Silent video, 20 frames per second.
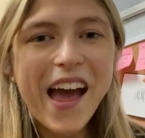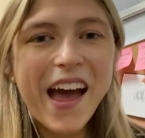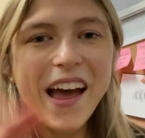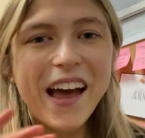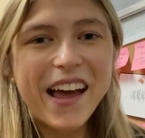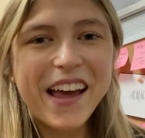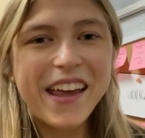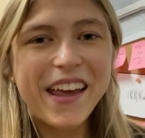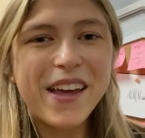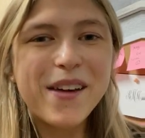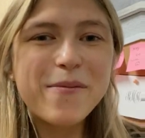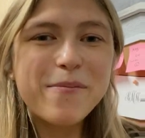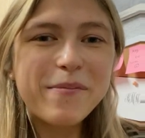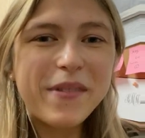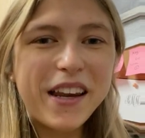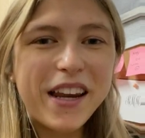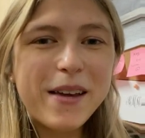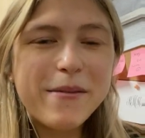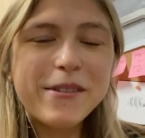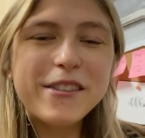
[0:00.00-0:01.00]
Hi,
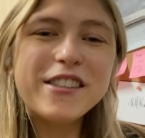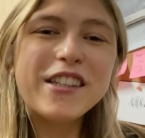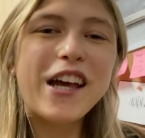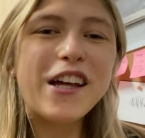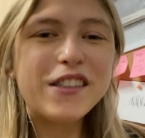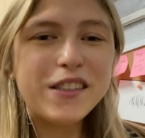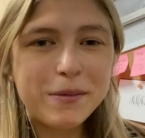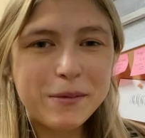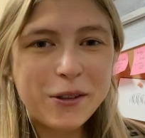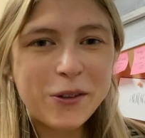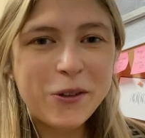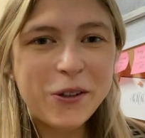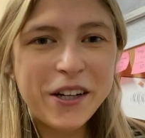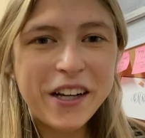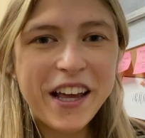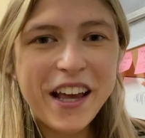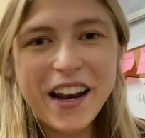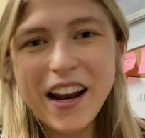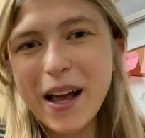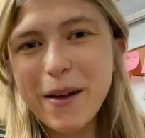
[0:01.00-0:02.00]
my name is Kelsey
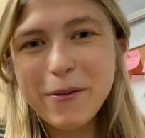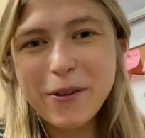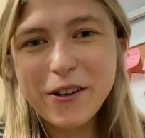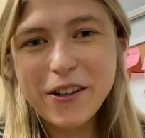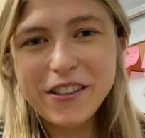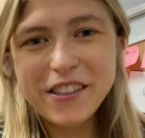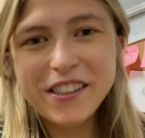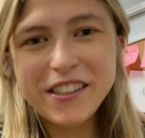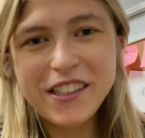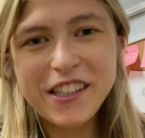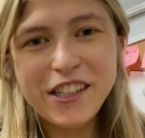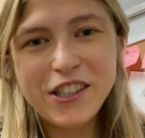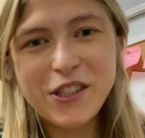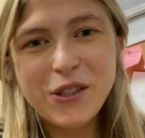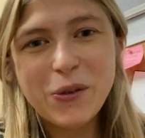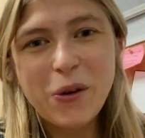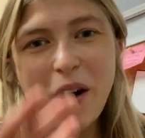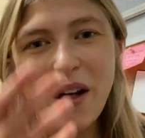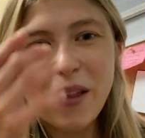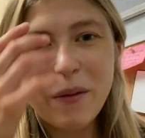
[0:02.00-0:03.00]
McCourt, and I'm going to teach
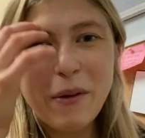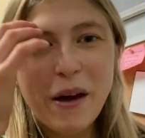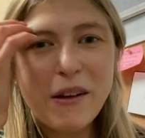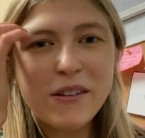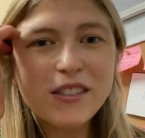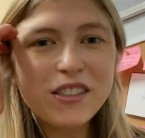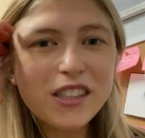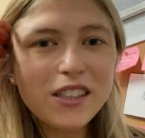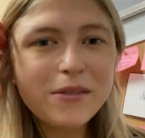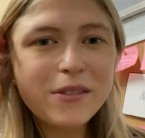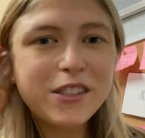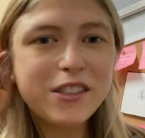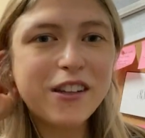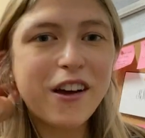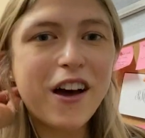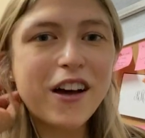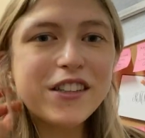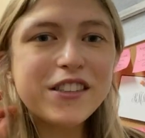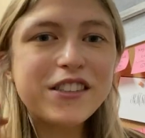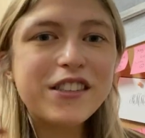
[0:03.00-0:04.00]
you all about service
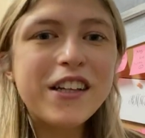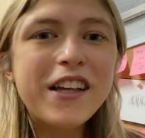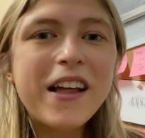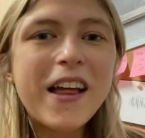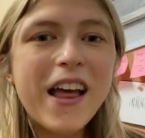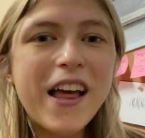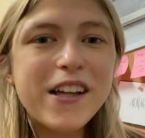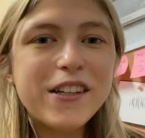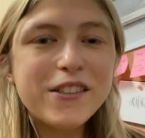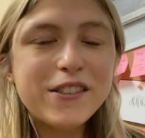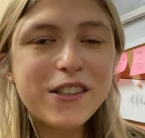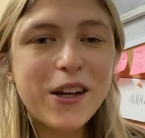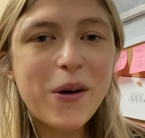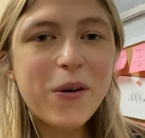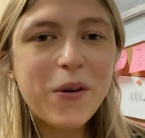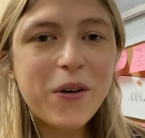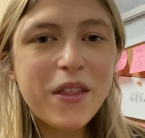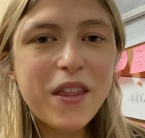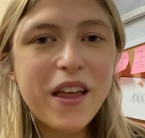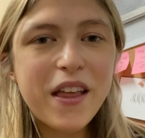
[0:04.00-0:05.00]
dogs.
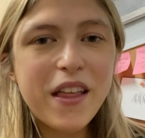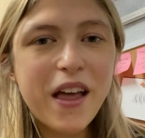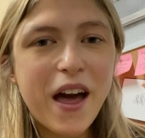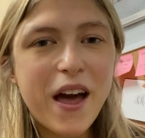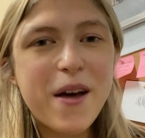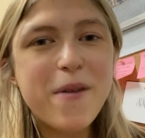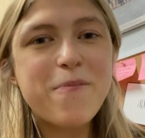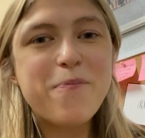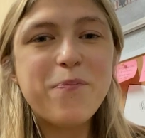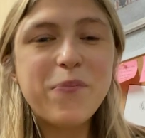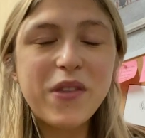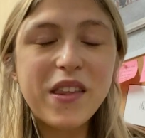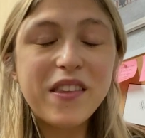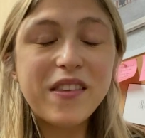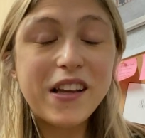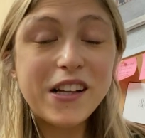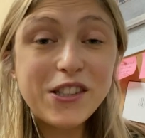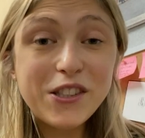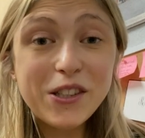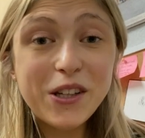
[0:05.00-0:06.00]
So,
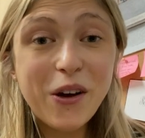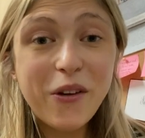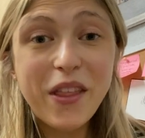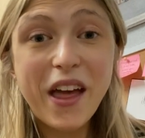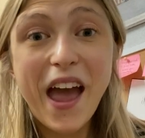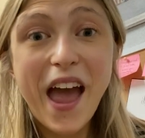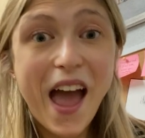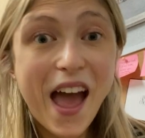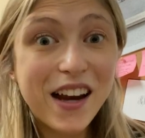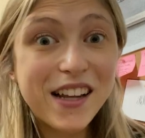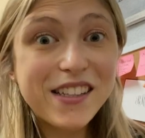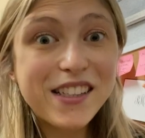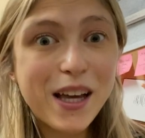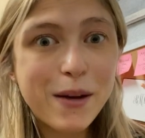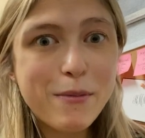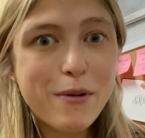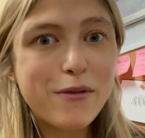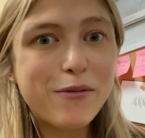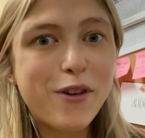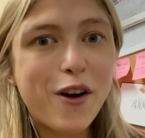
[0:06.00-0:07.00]
did you know that any
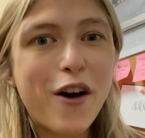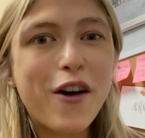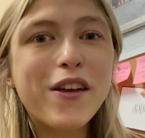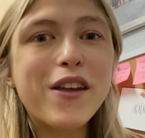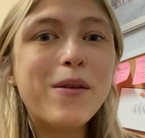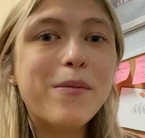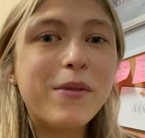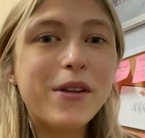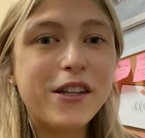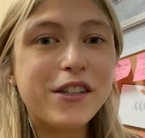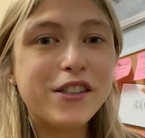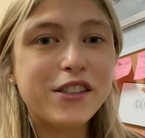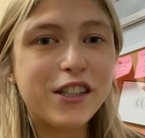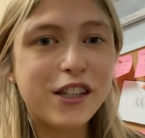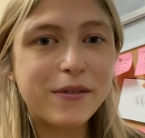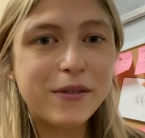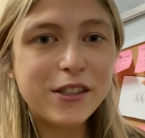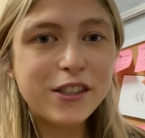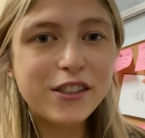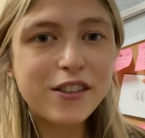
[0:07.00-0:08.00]
type of dog can be a
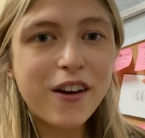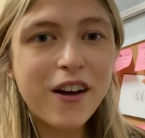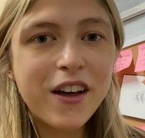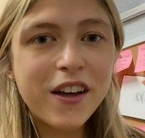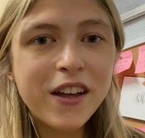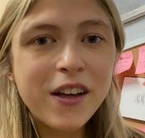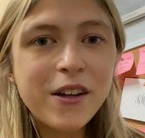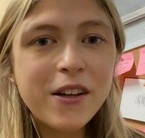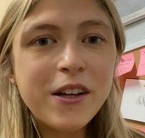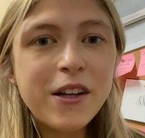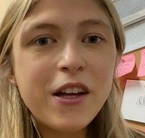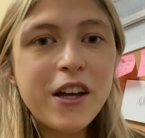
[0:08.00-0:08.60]
service dog?